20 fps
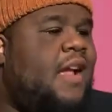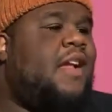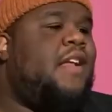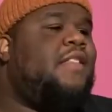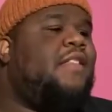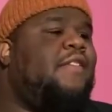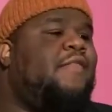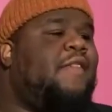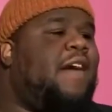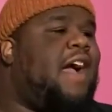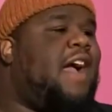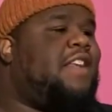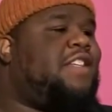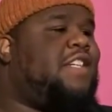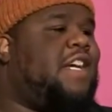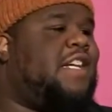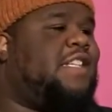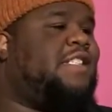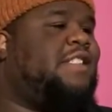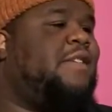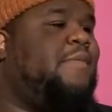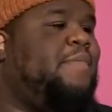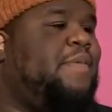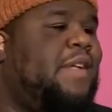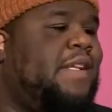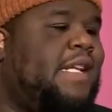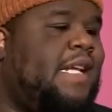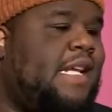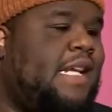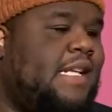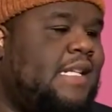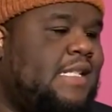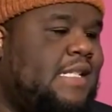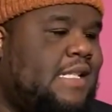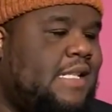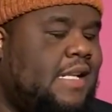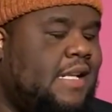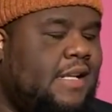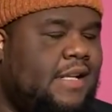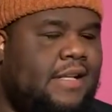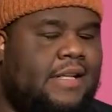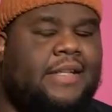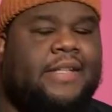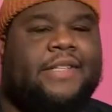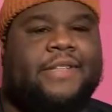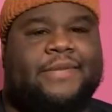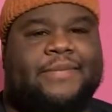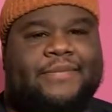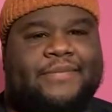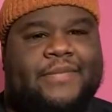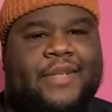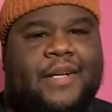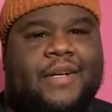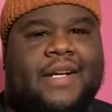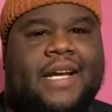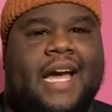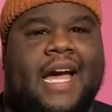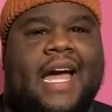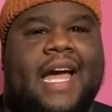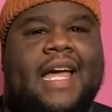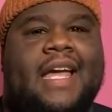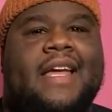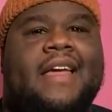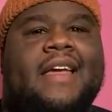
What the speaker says: the Rochester police, okay,